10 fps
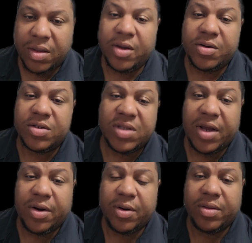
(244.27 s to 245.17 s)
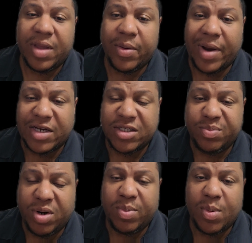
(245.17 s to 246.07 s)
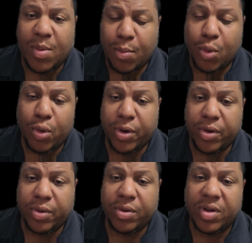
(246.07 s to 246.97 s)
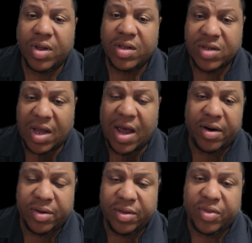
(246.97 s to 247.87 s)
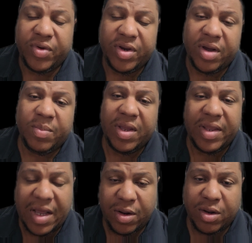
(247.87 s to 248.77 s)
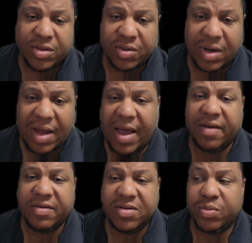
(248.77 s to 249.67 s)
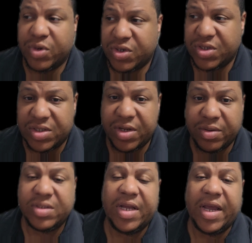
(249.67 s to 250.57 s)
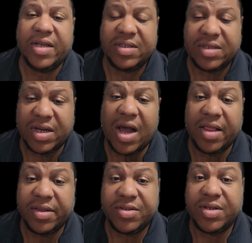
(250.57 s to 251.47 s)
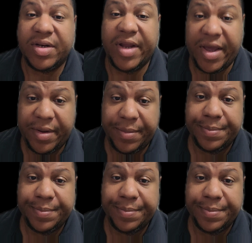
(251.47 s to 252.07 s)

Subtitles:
Years later, they would actually put up a memorial to honor the 3 young men that lost their lives, which still stands at the college today.